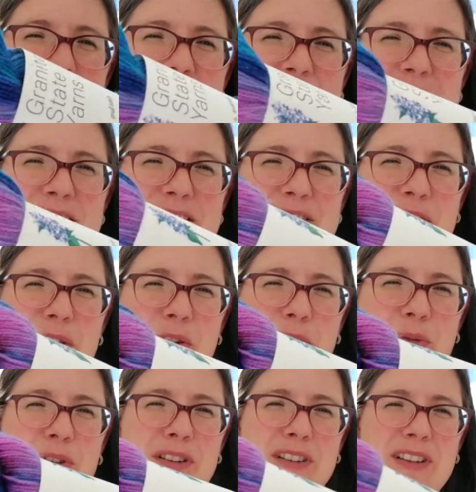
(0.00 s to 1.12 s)

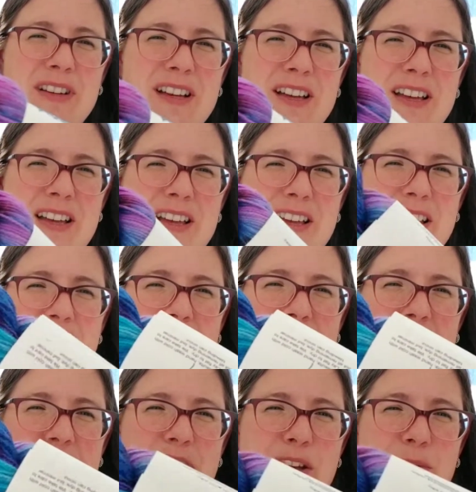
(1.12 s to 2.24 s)
So
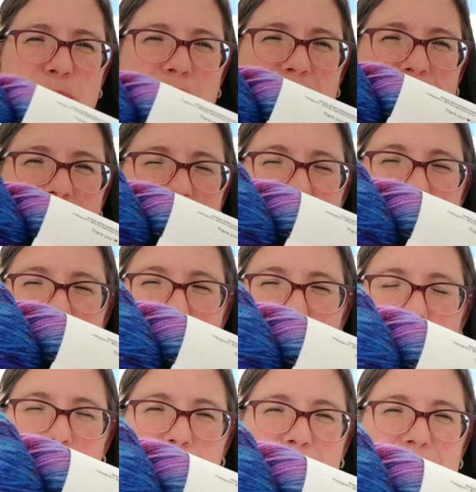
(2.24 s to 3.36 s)
I am
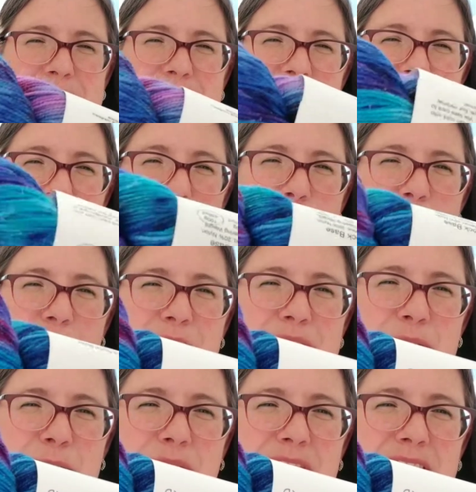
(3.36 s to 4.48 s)
extremely excited about this
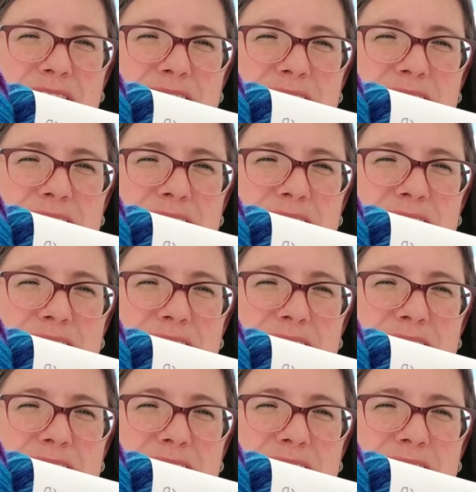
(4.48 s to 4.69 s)
one.